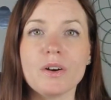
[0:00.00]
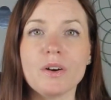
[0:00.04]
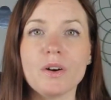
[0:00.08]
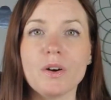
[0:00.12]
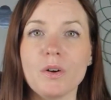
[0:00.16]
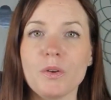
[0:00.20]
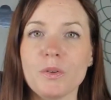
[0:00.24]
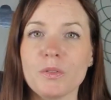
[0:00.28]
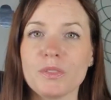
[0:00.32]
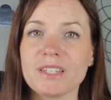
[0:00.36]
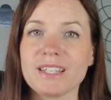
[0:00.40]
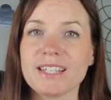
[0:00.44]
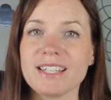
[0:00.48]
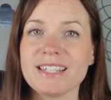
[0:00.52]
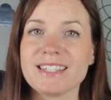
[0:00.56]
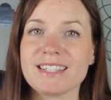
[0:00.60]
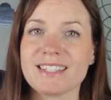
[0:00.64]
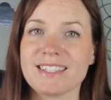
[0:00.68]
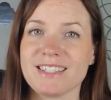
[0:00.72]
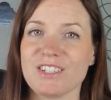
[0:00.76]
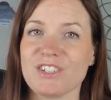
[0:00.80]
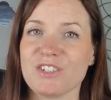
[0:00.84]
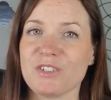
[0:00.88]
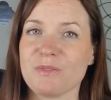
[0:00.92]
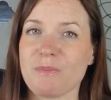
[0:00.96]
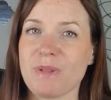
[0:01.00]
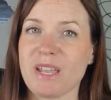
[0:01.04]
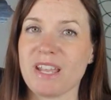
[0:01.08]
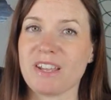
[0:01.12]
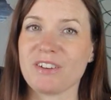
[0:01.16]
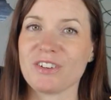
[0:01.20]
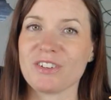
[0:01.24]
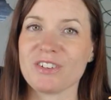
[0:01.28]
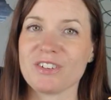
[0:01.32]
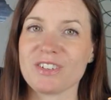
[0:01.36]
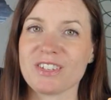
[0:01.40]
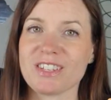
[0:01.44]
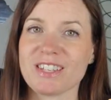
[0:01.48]
Only decision
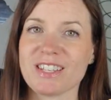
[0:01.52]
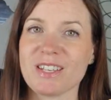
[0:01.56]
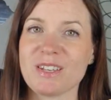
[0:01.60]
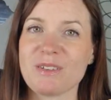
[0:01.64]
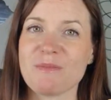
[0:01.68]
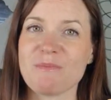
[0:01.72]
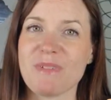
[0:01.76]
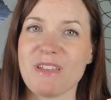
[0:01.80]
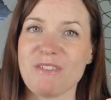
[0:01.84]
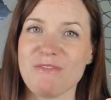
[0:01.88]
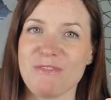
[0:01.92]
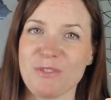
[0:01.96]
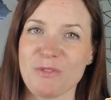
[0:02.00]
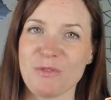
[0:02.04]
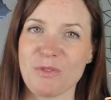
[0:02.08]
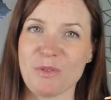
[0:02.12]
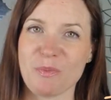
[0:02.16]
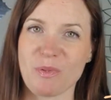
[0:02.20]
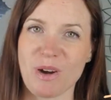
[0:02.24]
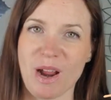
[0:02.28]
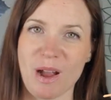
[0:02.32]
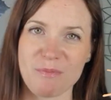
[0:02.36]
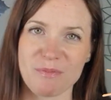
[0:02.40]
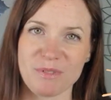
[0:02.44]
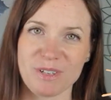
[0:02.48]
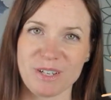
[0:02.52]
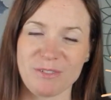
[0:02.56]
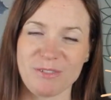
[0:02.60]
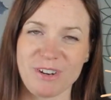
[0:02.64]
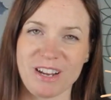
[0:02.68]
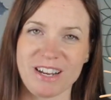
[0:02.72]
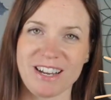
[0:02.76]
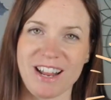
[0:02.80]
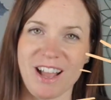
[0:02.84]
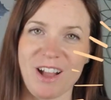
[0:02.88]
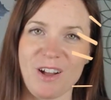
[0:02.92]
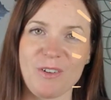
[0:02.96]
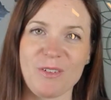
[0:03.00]
makers may view the property
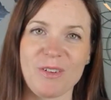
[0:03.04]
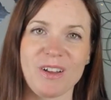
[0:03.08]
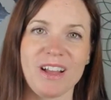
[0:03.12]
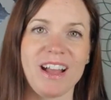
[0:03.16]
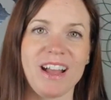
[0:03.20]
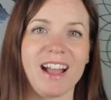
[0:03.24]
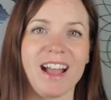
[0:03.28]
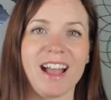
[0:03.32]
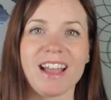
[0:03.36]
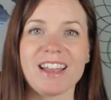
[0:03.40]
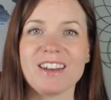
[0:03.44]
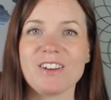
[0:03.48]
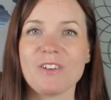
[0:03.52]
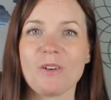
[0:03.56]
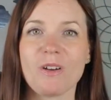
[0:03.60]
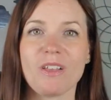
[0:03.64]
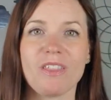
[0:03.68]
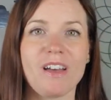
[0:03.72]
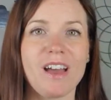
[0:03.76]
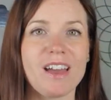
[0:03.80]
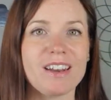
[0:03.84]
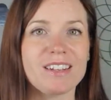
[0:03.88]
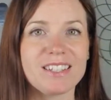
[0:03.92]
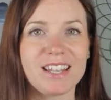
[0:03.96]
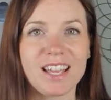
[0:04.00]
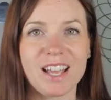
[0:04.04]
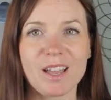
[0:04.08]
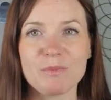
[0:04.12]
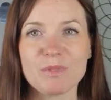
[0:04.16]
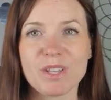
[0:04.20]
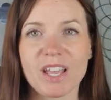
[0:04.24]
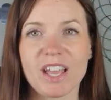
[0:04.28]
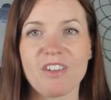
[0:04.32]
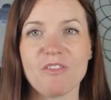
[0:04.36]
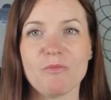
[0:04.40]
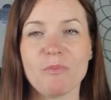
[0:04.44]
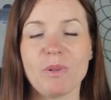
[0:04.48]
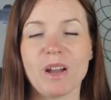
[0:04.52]
right now. I know a lot of times
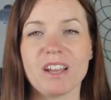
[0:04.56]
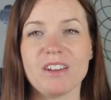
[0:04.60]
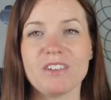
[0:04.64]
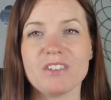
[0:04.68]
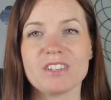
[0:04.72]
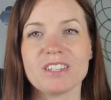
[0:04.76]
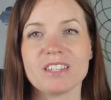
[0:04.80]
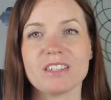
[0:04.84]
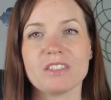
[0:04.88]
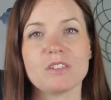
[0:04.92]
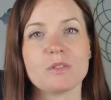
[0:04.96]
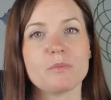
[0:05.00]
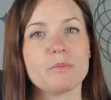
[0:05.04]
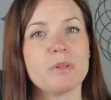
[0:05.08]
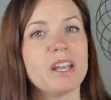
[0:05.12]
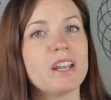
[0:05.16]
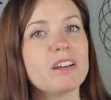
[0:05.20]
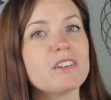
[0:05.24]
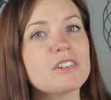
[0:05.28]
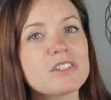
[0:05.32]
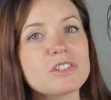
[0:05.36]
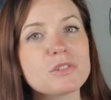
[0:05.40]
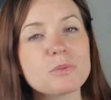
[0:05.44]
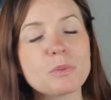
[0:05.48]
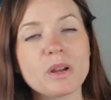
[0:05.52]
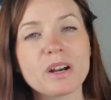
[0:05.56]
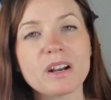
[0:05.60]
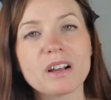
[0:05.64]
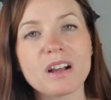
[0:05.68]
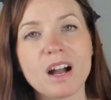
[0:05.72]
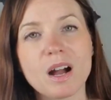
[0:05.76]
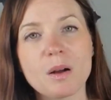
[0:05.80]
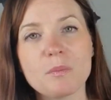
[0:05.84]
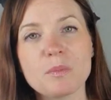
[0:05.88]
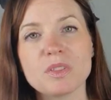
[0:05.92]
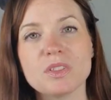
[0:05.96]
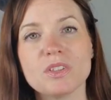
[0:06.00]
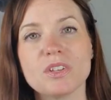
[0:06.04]
I have buyers and their parents want to
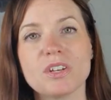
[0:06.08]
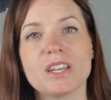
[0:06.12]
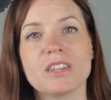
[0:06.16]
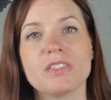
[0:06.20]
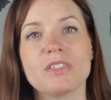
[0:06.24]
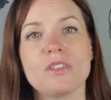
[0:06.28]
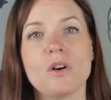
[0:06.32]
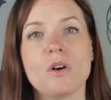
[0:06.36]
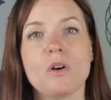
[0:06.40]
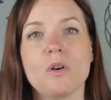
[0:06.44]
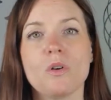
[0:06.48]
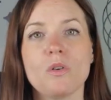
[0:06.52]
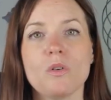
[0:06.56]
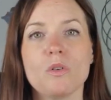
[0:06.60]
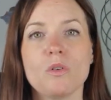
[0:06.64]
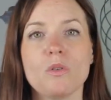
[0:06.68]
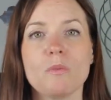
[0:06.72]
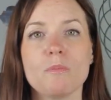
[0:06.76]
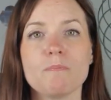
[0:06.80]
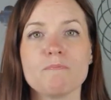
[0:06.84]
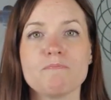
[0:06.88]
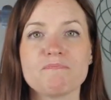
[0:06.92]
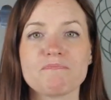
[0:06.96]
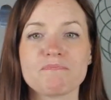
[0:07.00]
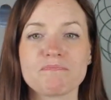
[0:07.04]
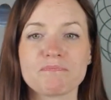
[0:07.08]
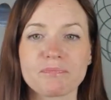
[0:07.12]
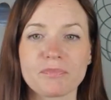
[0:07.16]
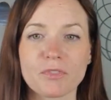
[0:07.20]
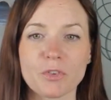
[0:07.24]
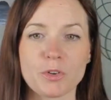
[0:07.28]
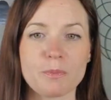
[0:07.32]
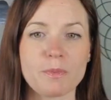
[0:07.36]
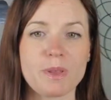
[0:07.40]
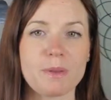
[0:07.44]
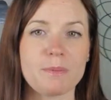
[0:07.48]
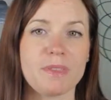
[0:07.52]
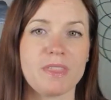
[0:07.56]
come and look at the home,
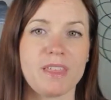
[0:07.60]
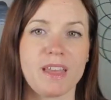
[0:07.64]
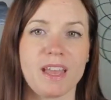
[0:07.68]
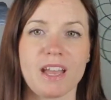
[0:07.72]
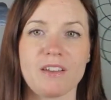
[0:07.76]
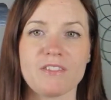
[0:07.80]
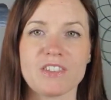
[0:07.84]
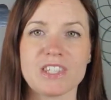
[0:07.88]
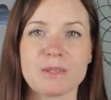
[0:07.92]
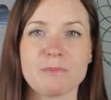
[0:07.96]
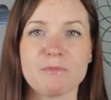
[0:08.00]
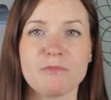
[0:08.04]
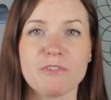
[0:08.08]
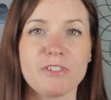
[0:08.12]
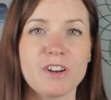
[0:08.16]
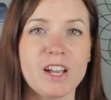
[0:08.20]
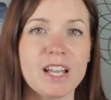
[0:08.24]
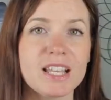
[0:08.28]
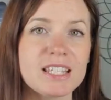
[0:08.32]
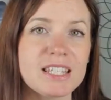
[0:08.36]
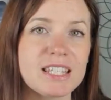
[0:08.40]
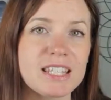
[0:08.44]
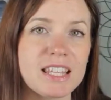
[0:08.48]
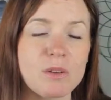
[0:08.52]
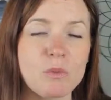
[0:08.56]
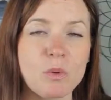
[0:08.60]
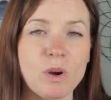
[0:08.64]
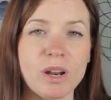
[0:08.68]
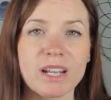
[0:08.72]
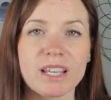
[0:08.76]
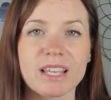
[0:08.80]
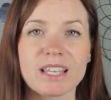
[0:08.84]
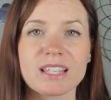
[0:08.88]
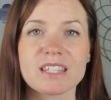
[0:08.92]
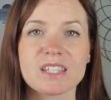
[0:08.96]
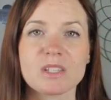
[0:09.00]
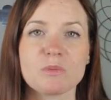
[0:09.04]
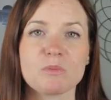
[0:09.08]
or maybe they have some friends they want
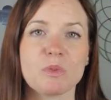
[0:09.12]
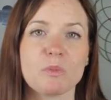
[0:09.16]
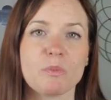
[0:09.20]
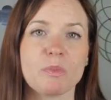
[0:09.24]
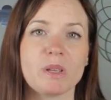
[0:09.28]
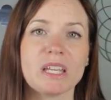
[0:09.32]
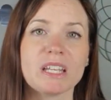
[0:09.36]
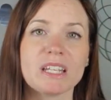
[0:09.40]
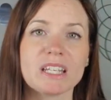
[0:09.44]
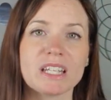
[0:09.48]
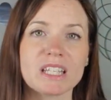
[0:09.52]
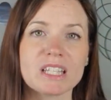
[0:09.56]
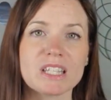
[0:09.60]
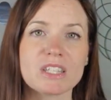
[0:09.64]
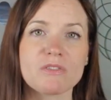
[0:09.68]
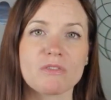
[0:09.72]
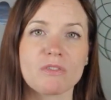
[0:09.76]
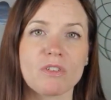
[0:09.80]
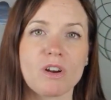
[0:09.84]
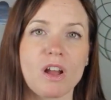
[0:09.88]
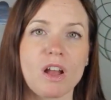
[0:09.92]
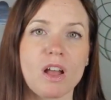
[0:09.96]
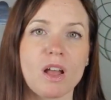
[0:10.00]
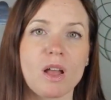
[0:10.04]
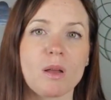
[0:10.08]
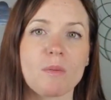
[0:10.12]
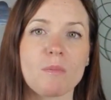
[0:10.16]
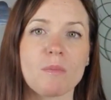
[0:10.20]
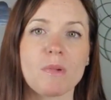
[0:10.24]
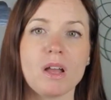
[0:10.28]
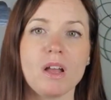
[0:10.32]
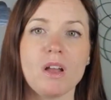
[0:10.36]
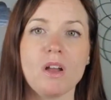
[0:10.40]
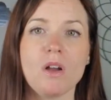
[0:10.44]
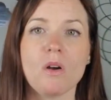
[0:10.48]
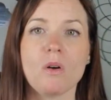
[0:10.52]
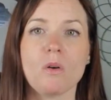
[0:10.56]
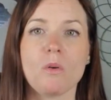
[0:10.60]
to get some opinions from,
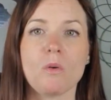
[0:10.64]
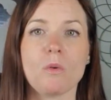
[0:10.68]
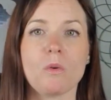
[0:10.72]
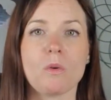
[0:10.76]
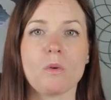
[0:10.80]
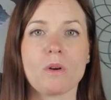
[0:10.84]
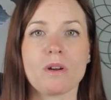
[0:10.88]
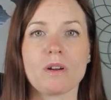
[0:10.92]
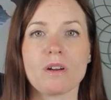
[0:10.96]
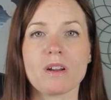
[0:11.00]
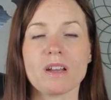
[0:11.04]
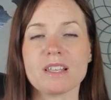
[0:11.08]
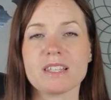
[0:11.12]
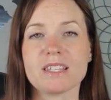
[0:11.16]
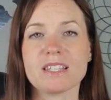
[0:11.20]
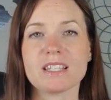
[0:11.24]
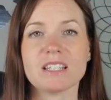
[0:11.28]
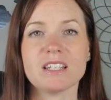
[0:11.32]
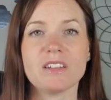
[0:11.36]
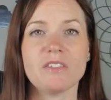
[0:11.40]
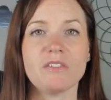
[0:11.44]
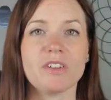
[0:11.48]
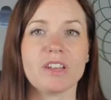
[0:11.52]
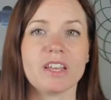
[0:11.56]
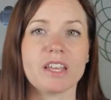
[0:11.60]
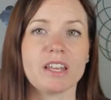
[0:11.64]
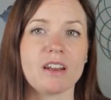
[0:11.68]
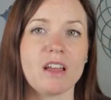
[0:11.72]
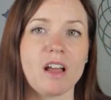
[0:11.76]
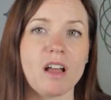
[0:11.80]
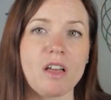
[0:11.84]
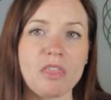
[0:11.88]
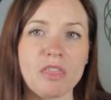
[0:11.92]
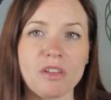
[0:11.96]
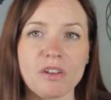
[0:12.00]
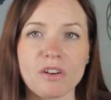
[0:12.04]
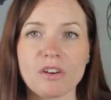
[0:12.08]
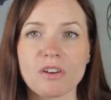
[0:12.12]
or a significant
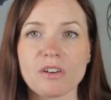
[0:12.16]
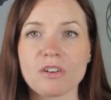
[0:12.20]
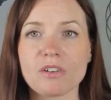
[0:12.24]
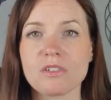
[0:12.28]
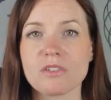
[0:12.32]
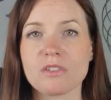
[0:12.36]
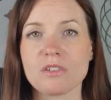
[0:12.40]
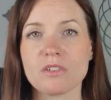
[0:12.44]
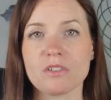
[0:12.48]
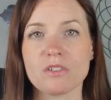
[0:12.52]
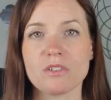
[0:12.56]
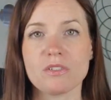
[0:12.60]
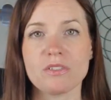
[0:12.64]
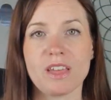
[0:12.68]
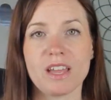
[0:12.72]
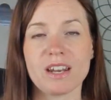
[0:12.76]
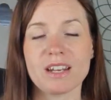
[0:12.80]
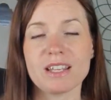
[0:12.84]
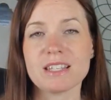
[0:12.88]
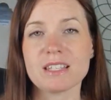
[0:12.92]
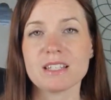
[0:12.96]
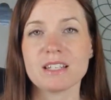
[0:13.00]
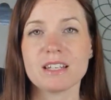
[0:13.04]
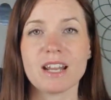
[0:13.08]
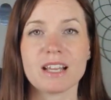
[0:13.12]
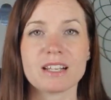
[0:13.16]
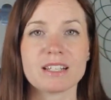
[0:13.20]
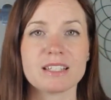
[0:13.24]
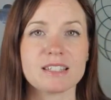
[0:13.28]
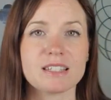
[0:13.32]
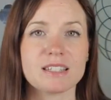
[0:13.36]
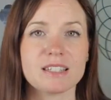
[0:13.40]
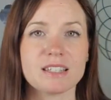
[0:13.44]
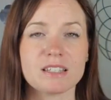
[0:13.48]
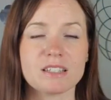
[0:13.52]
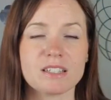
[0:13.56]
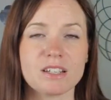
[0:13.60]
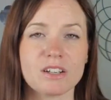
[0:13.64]
other, or that isn't
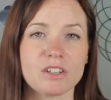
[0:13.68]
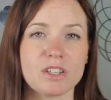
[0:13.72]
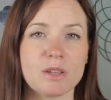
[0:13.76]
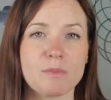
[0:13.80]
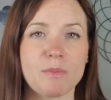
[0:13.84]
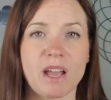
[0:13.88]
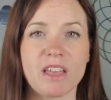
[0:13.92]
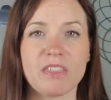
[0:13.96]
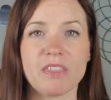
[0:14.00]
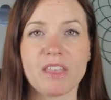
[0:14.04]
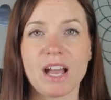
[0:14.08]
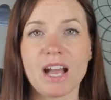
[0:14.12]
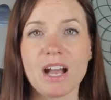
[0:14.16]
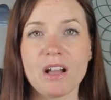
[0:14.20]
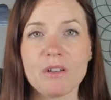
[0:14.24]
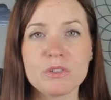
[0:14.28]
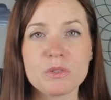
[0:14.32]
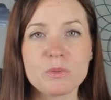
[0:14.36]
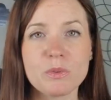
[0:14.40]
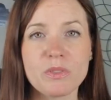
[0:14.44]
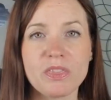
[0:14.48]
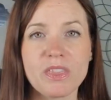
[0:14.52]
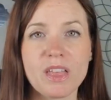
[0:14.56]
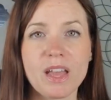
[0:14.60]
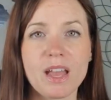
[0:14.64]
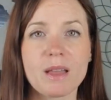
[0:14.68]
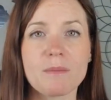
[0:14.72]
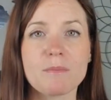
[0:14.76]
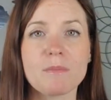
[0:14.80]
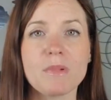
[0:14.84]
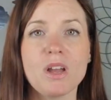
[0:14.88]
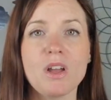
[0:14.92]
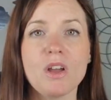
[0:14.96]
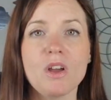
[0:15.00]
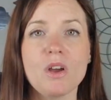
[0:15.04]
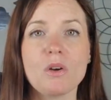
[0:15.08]
necessarily buying the house with them.